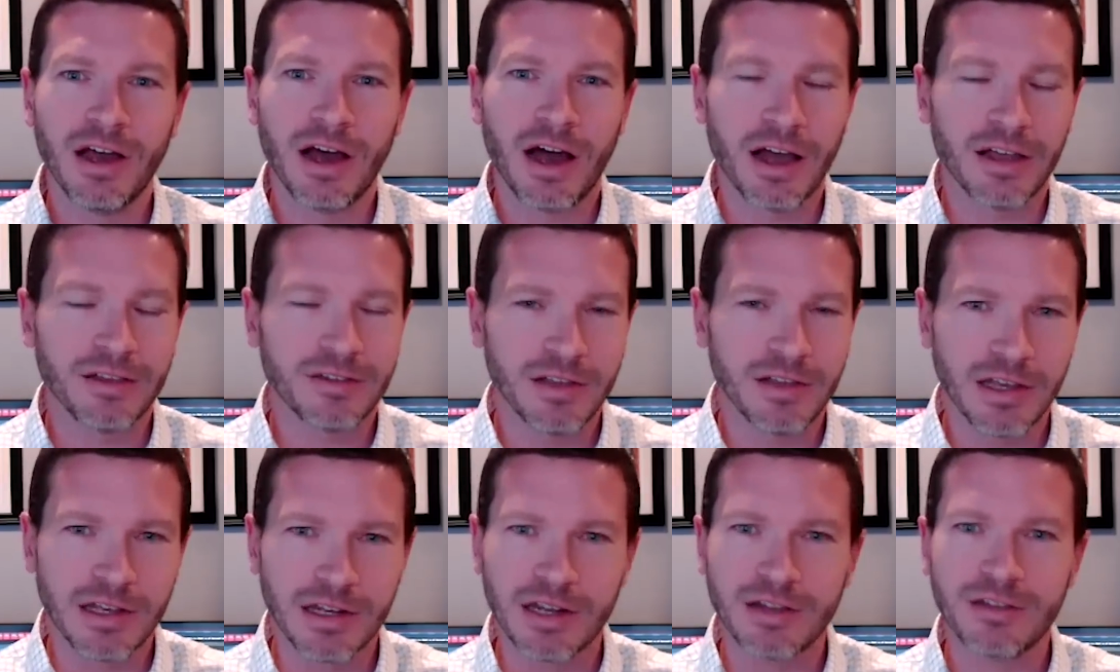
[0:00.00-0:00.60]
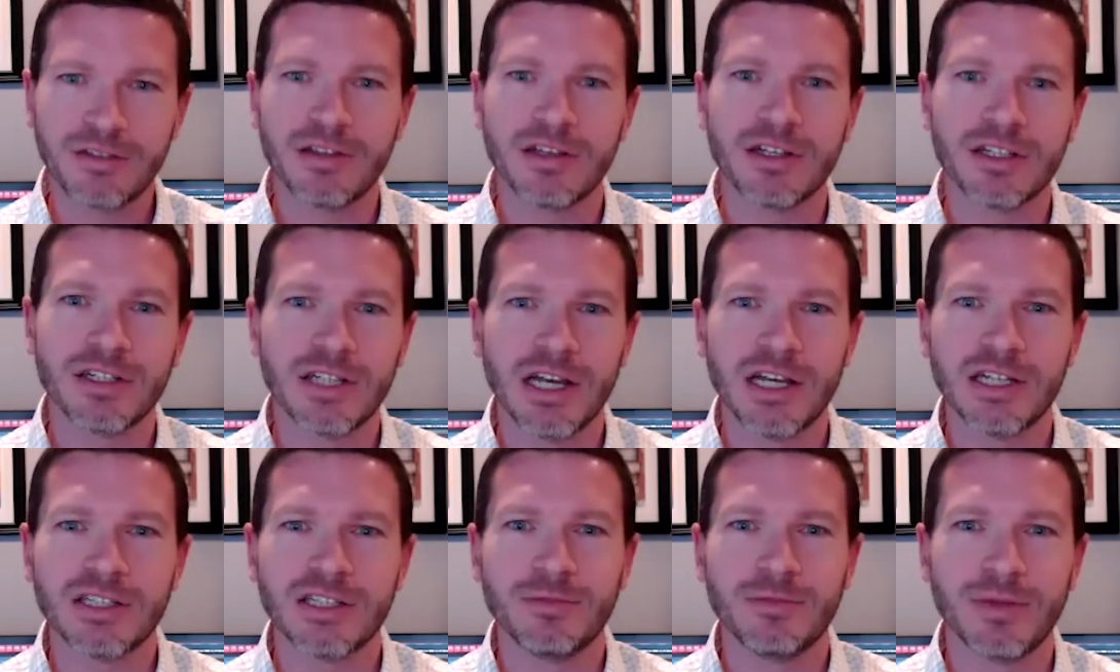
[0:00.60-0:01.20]
I see an instant
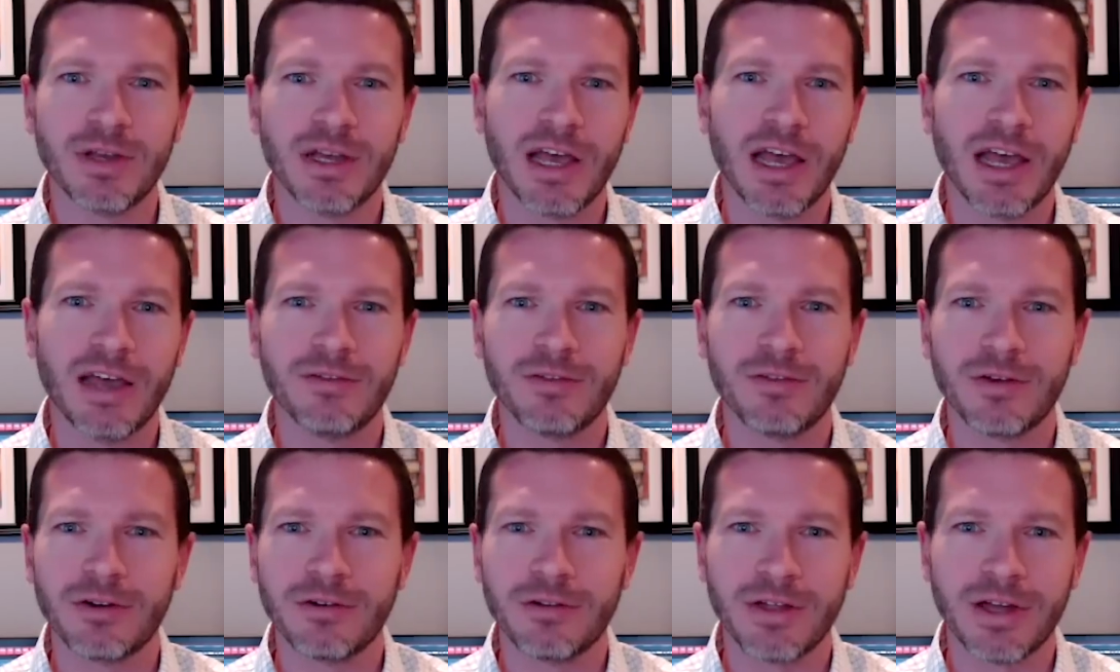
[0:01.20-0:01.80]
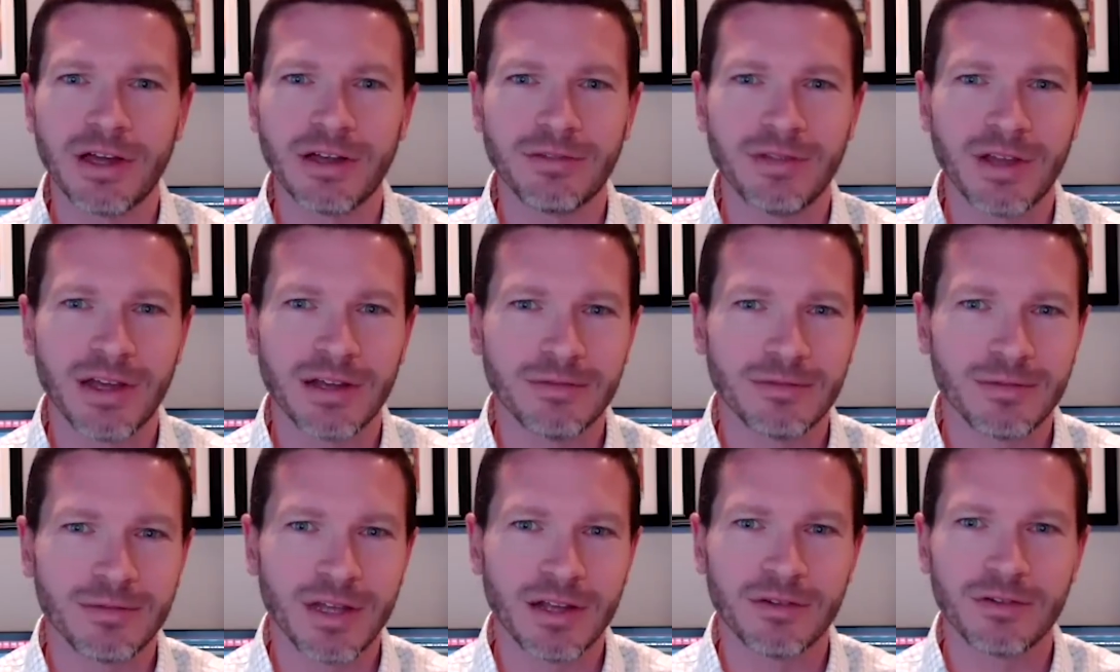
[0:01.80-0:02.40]
change in behavior that
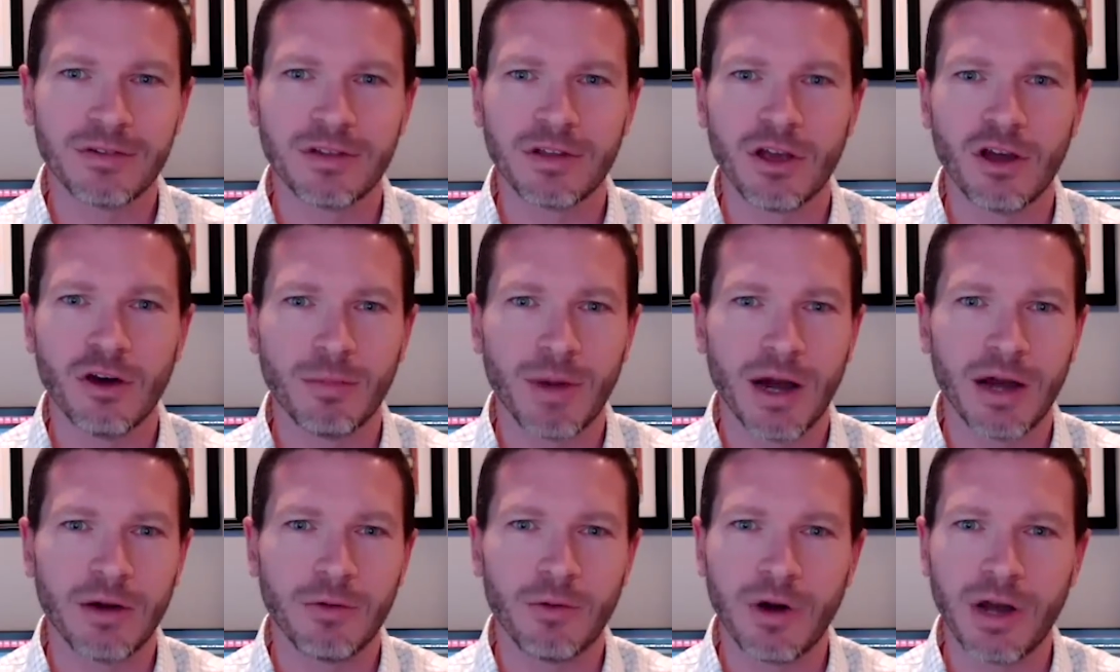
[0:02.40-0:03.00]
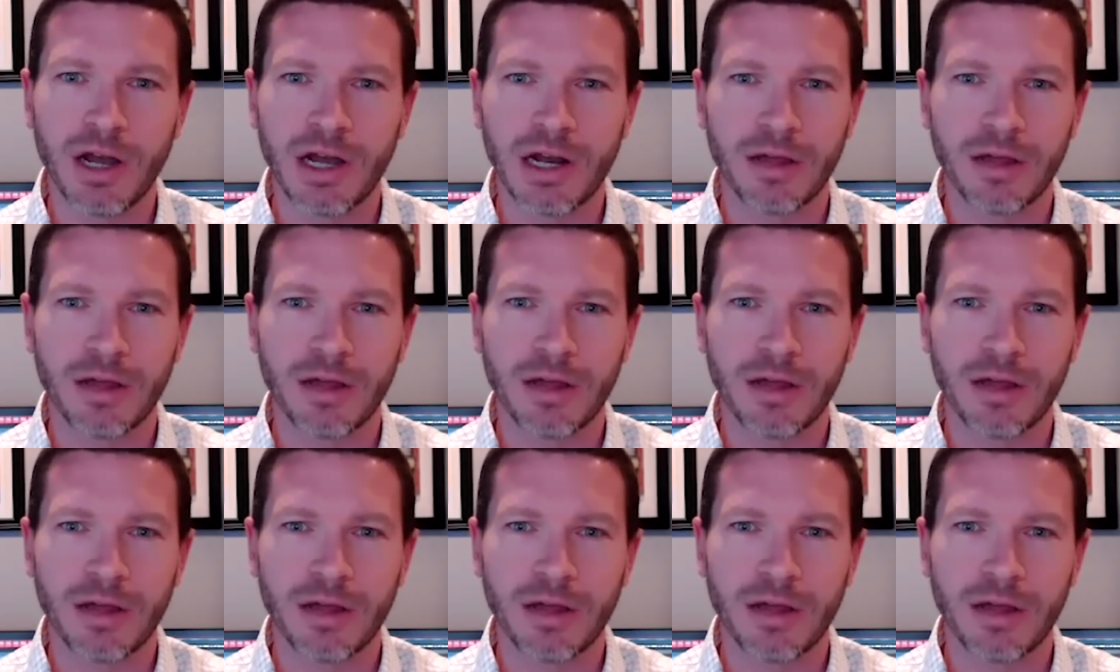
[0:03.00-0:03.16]
tends to go my way.